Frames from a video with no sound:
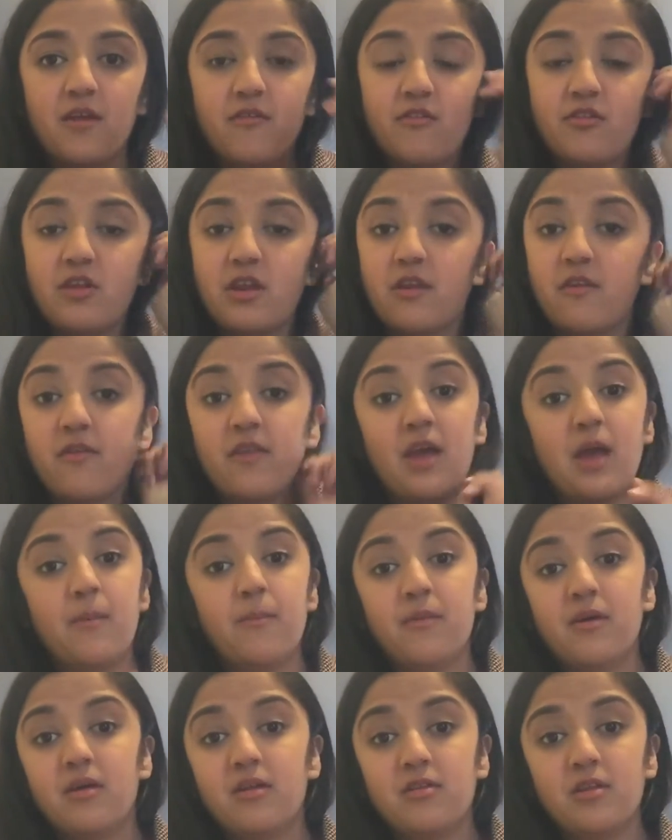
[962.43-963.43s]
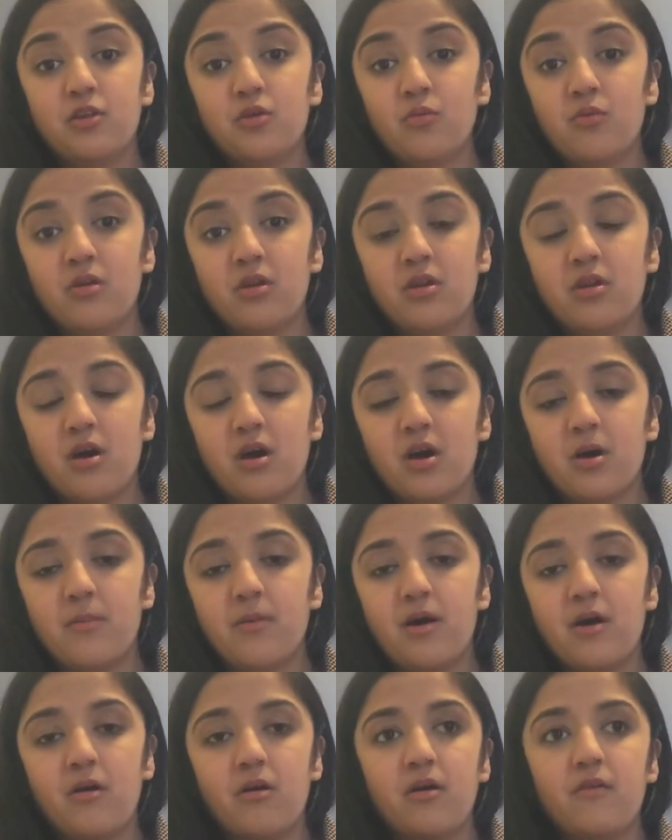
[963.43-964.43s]
If there's anything I missed that you want to talk
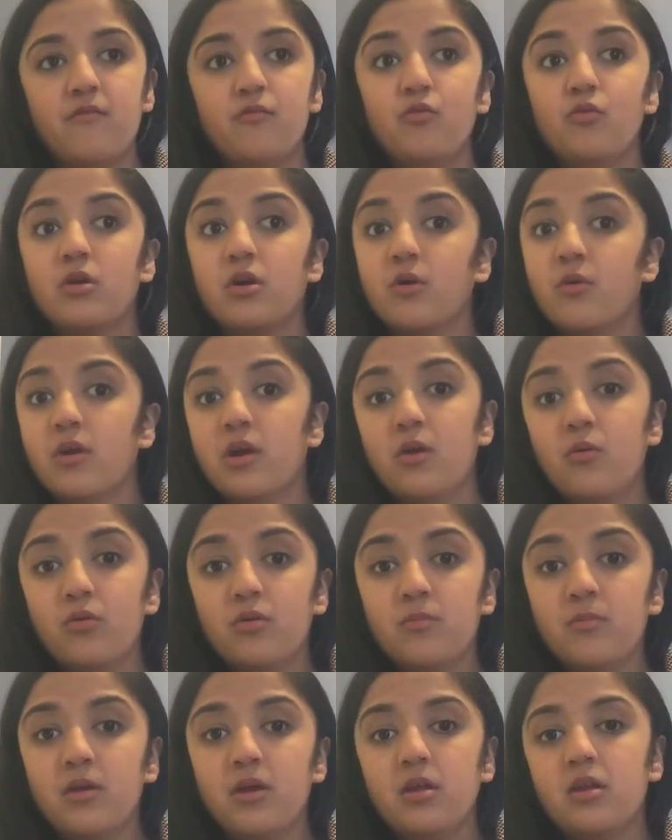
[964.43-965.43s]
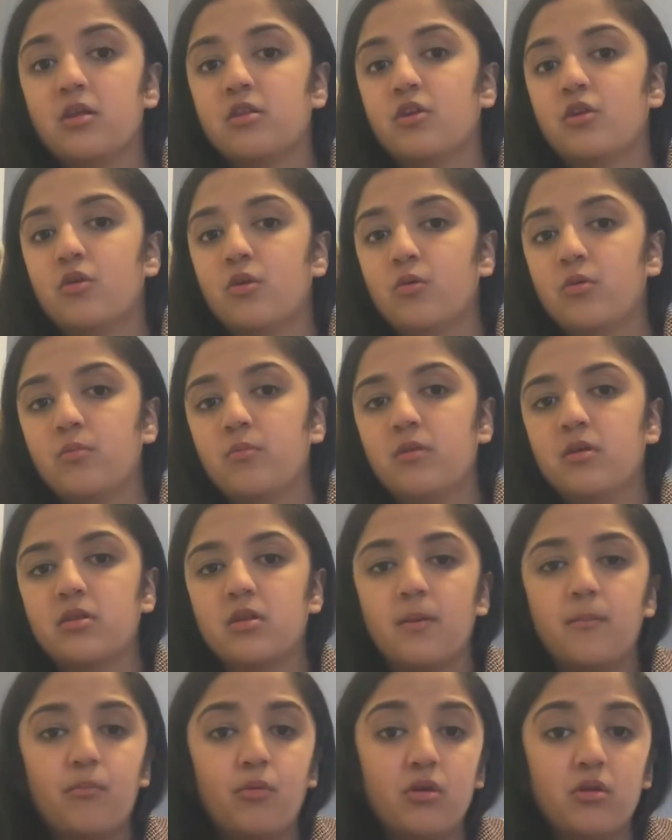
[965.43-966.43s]
about, if you agree with me, disagree with me,
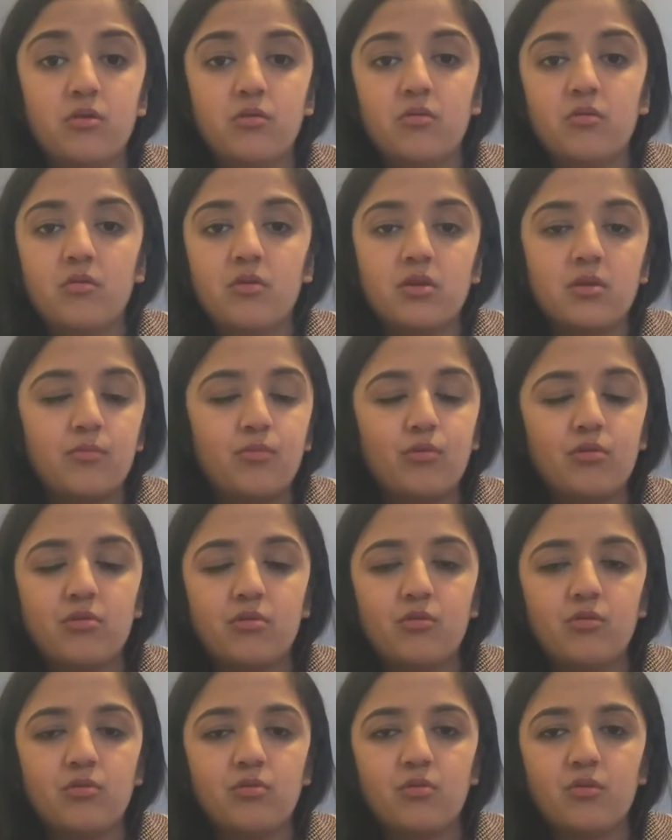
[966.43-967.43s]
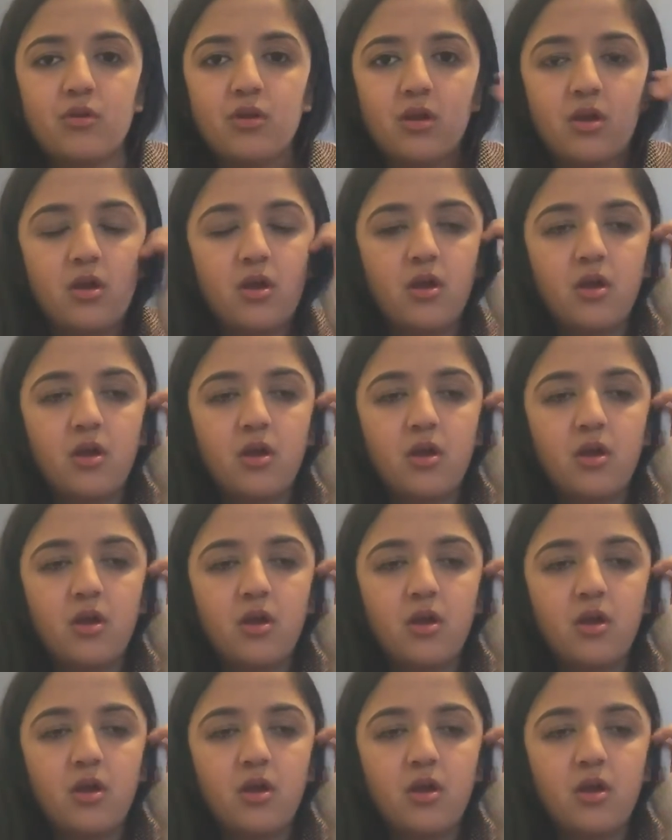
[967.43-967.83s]
some points you agree, some points you disagree,